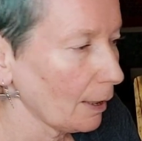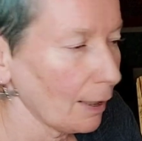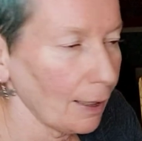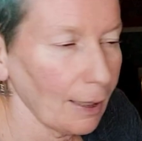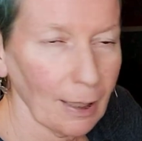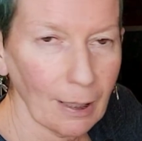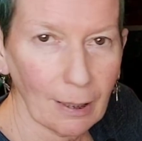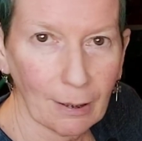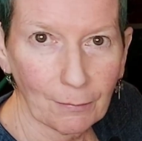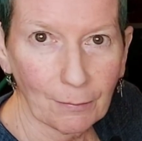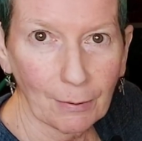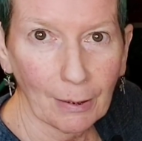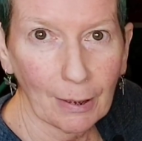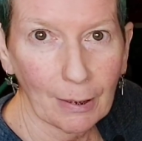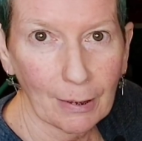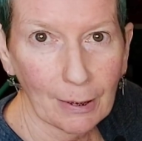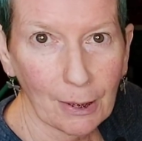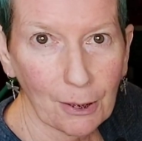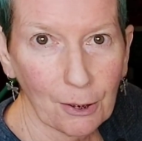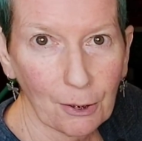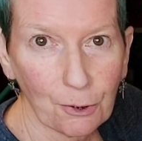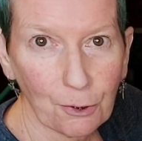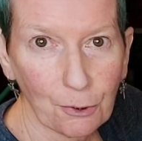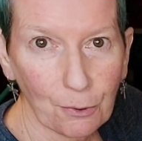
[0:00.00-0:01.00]
I have
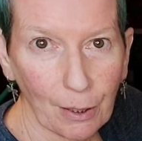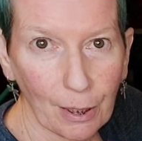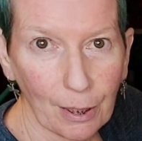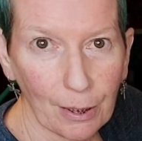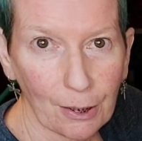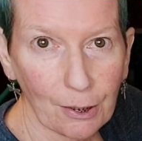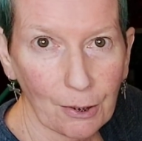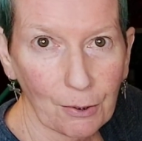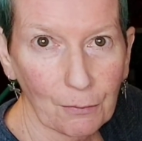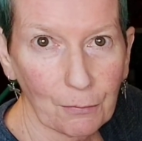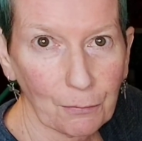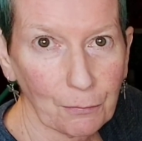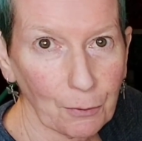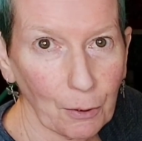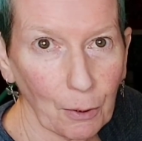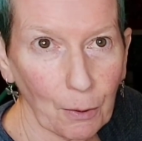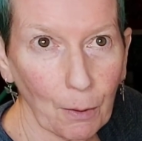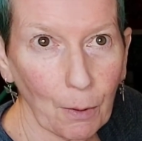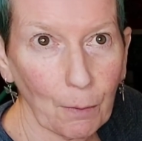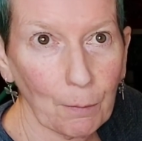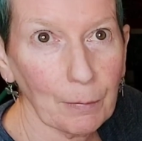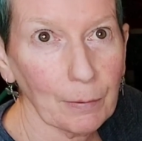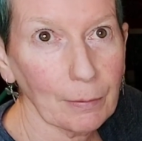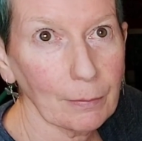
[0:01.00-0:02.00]
Ali's address
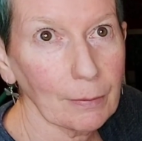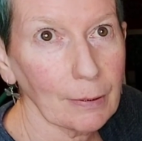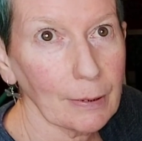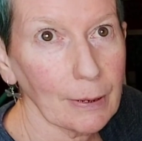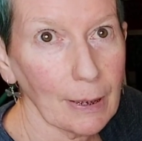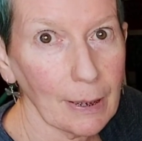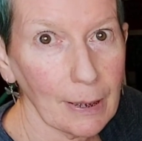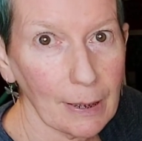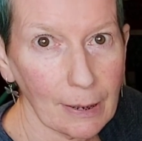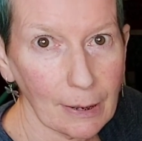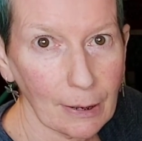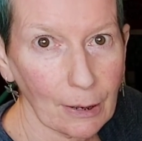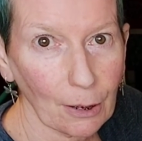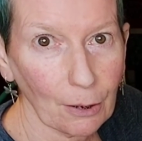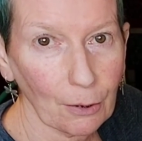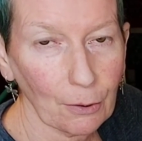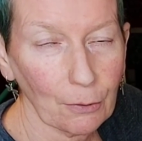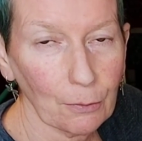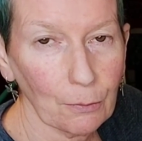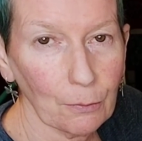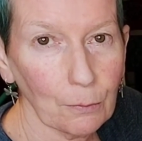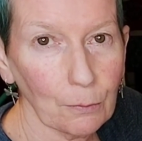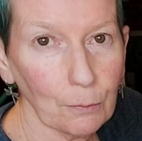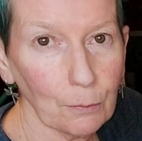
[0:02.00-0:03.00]
from years
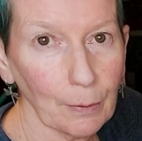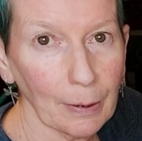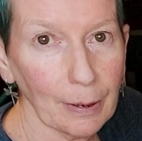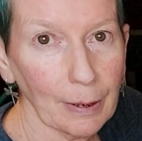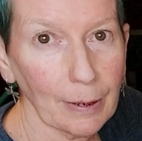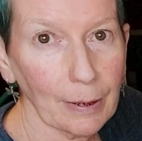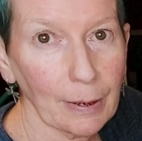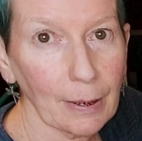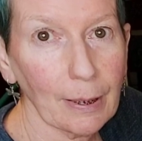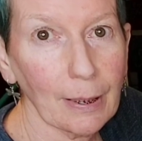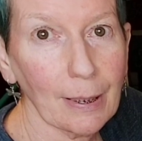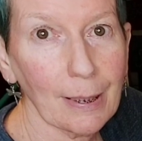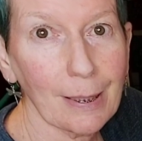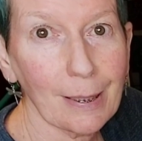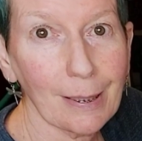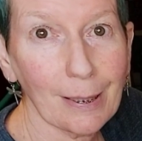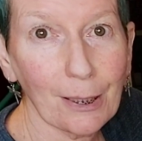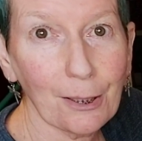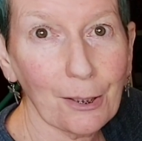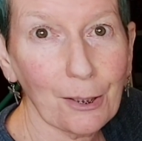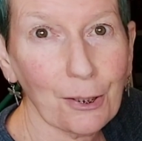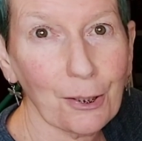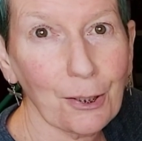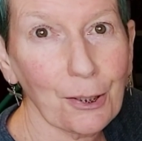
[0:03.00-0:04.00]
ago when I
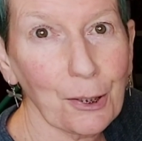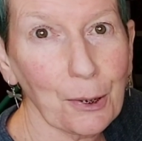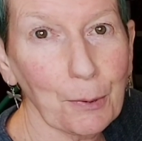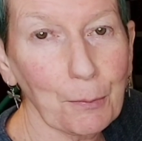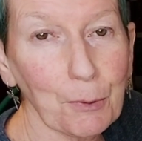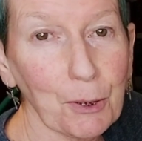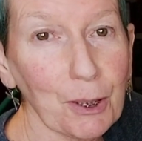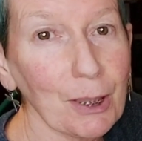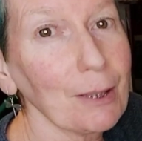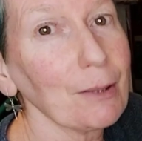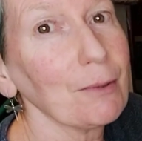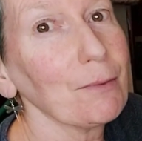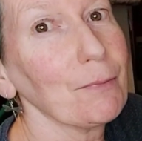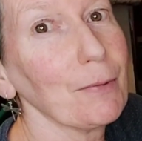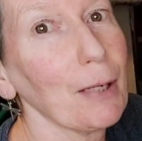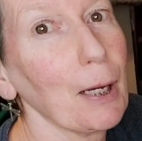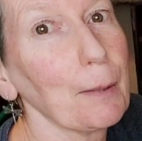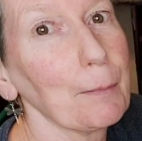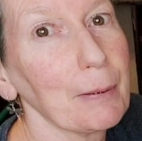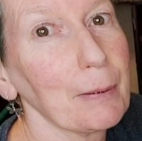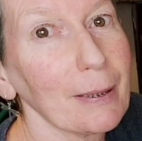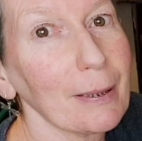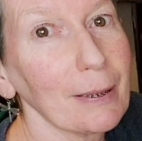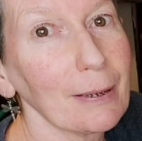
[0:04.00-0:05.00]
sent her some chicken
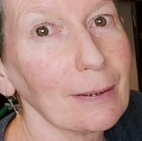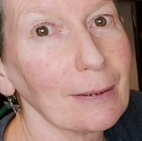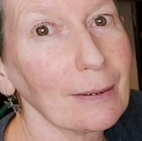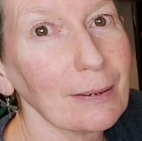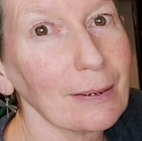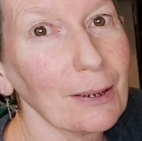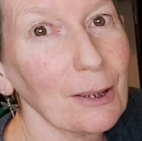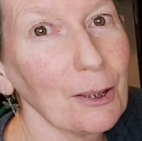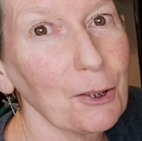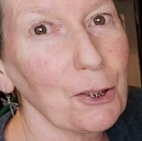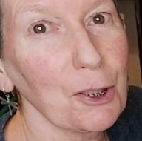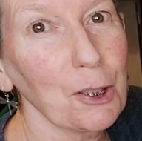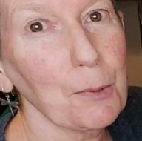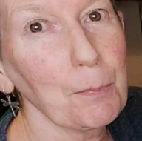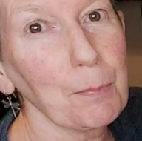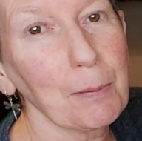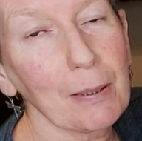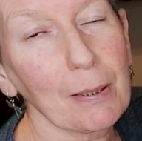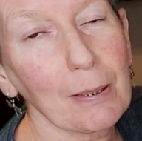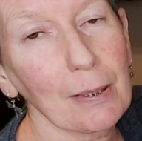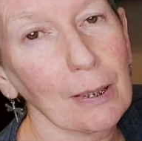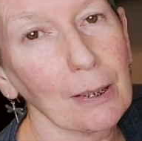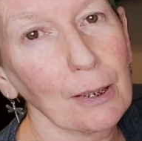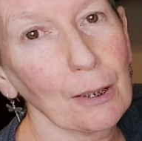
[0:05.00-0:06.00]
fabric, just
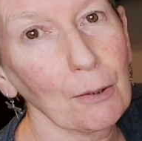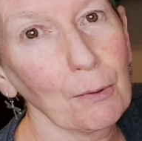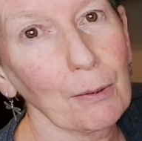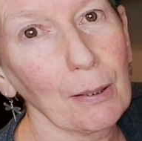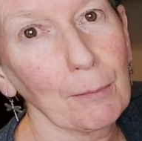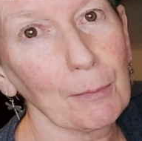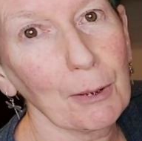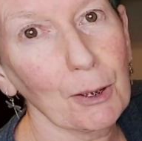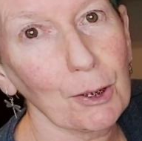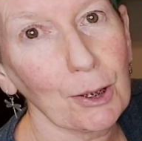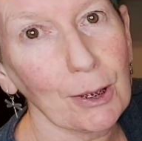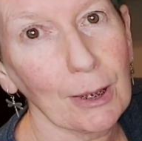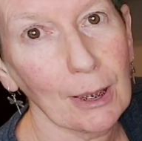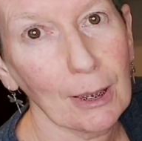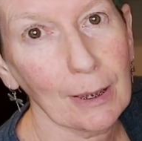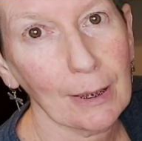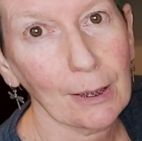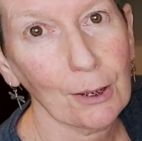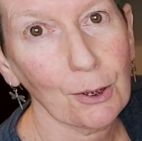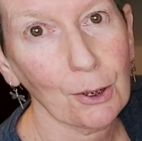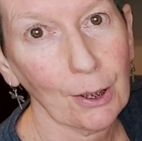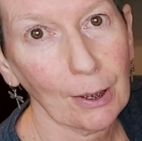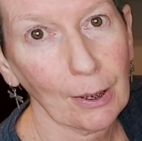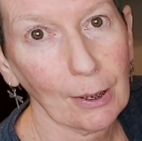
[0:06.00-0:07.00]
because I know how much she
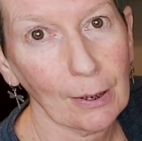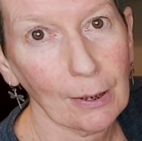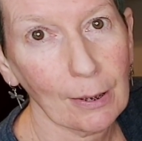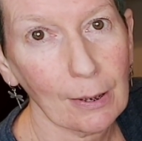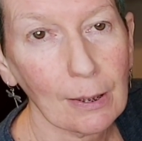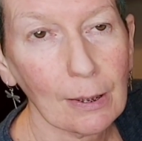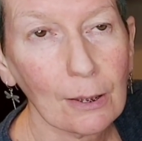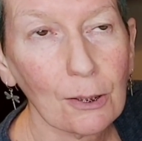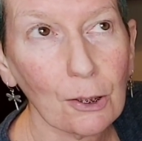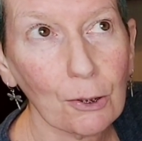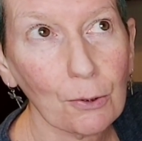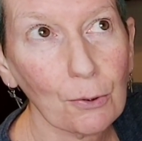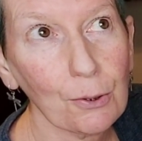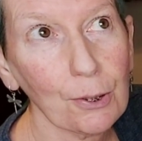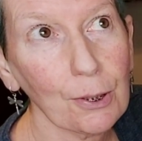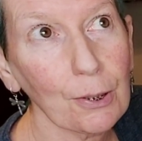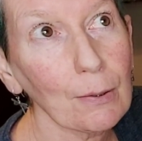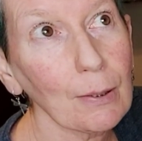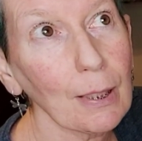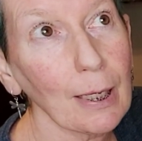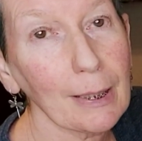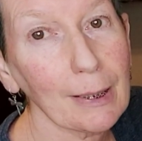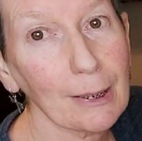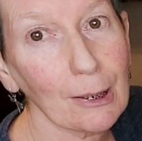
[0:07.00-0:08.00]
likes chickens. She
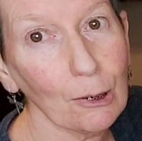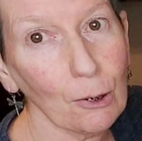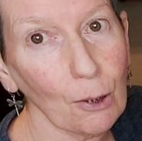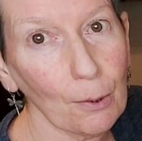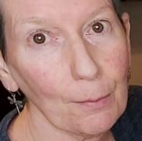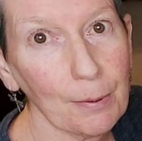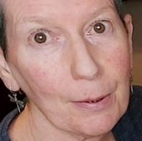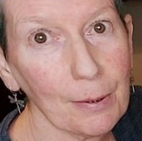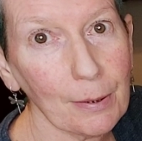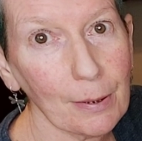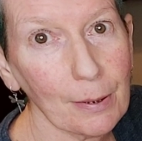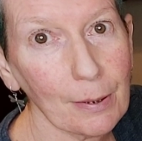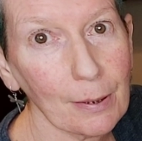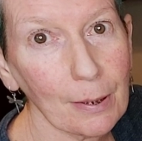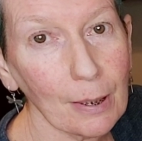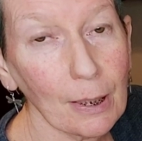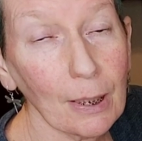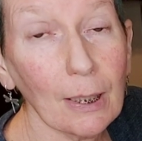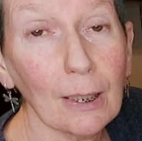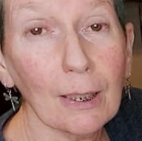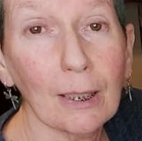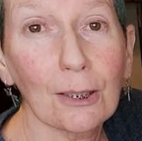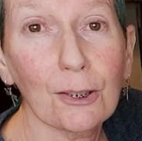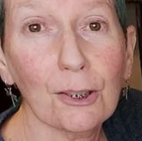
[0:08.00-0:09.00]
also likes lobsters,
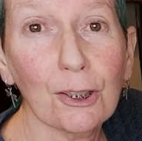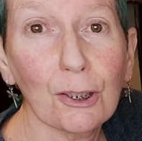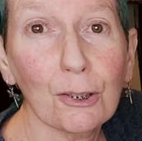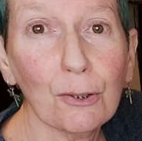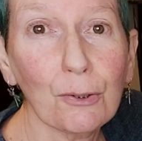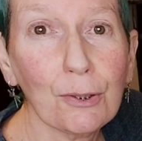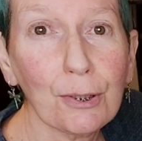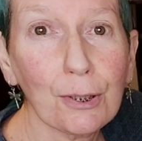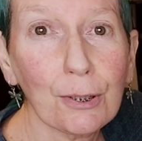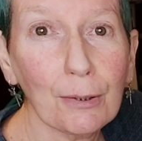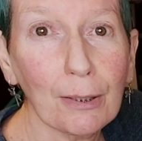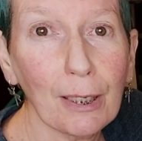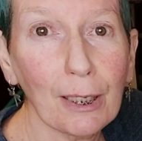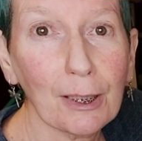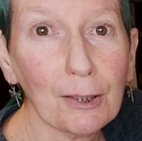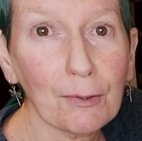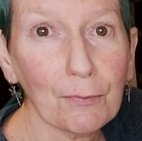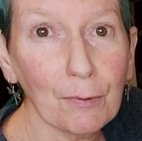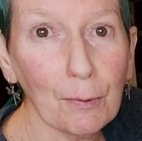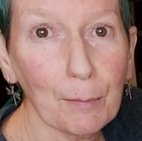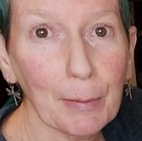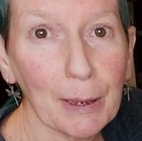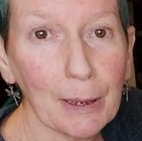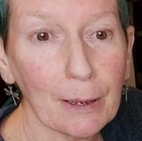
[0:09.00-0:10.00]
and she also
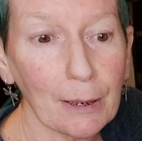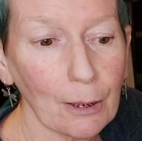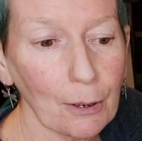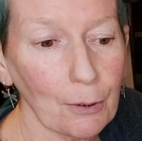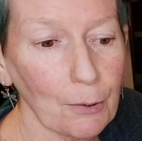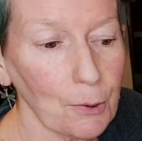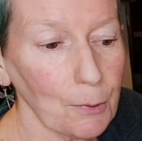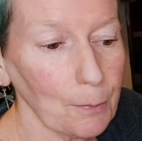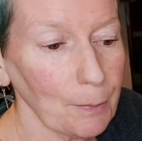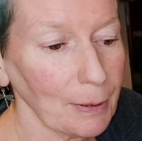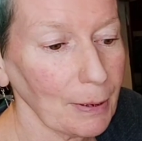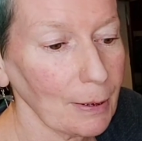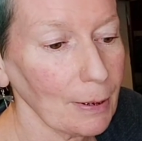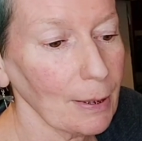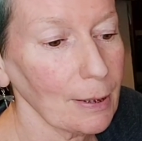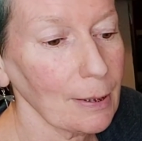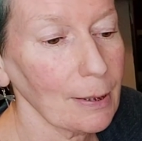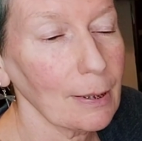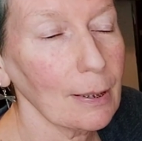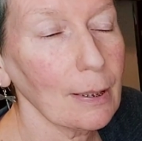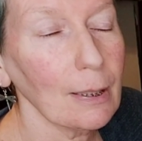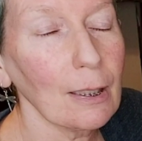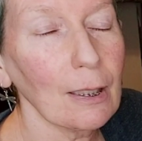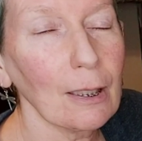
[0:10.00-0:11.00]
likes flamingos
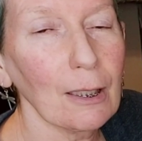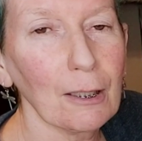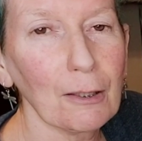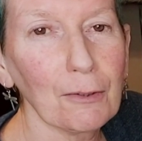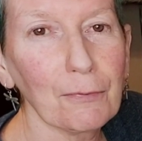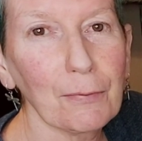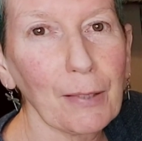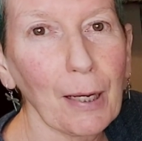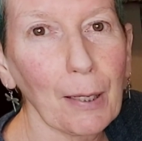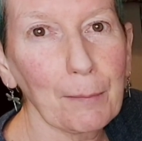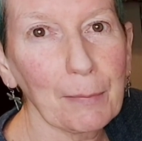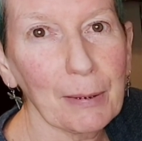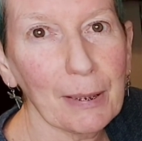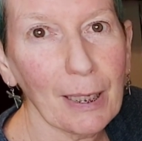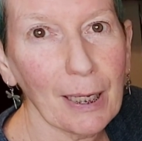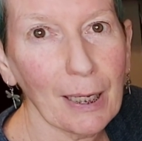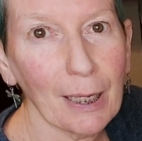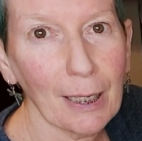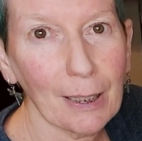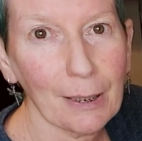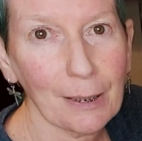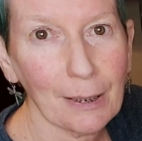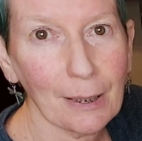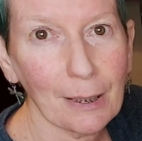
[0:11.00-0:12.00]
because her family
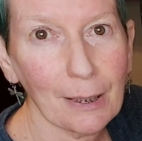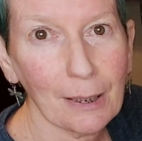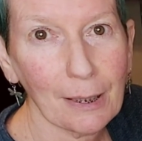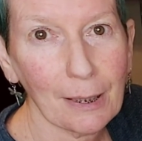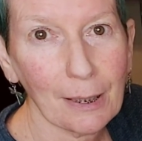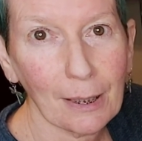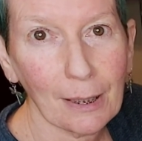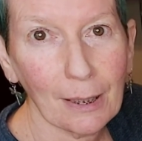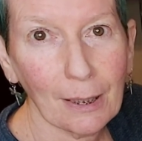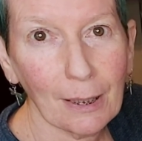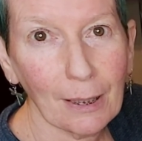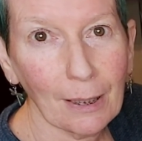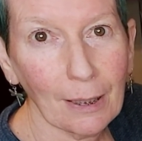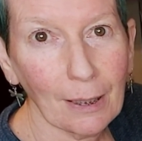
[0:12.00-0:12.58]
has this